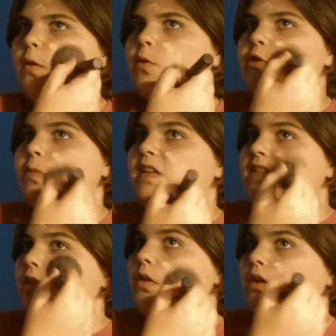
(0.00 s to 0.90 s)
which makes
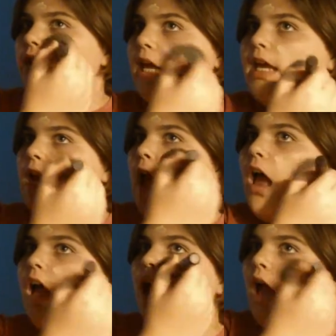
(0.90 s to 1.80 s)
it look like
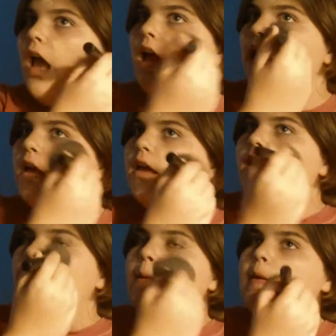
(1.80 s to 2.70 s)

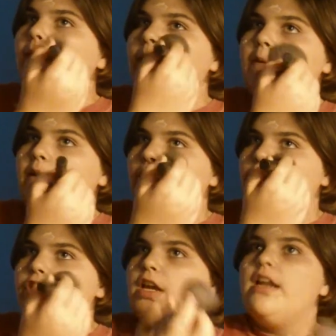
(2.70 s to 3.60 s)
my skin's a
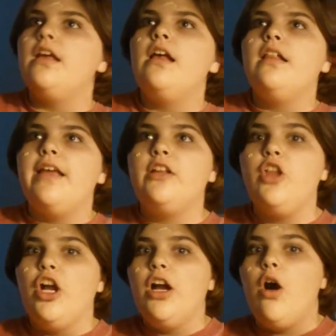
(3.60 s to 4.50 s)
different shade. Like,
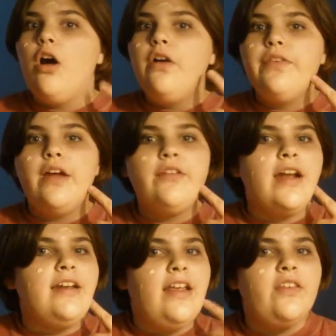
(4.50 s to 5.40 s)
look, all of that
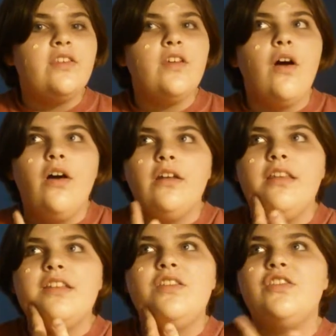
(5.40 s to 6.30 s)
redness on
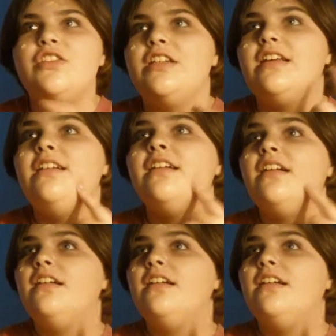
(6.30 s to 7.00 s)
this cheek